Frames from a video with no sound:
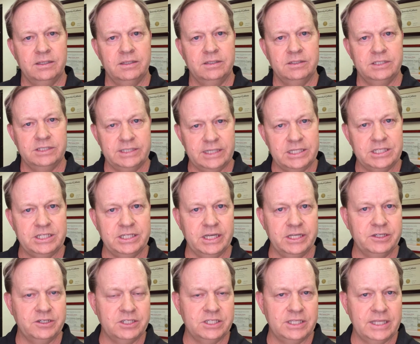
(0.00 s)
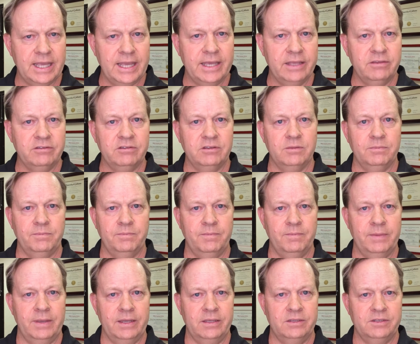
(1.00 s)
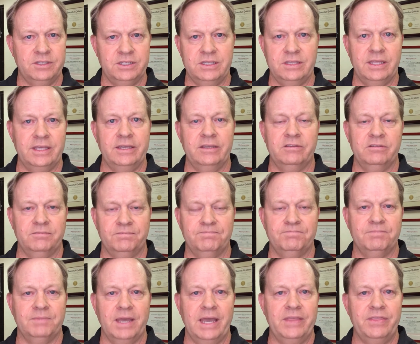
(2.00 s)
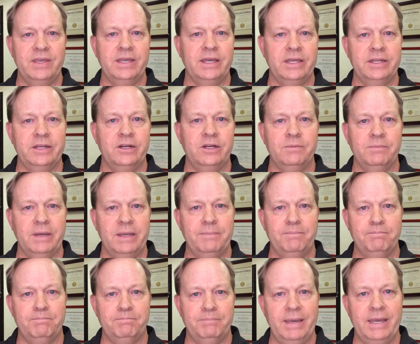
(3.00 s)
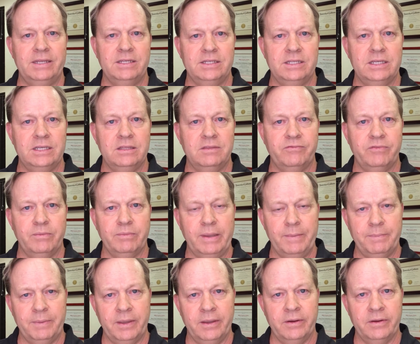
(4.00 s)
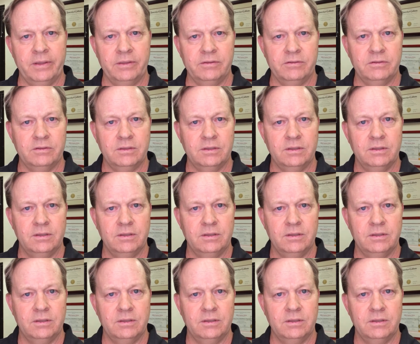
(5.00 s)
She said she understands and she thinks, I think I inherited my bad teeth from my parents.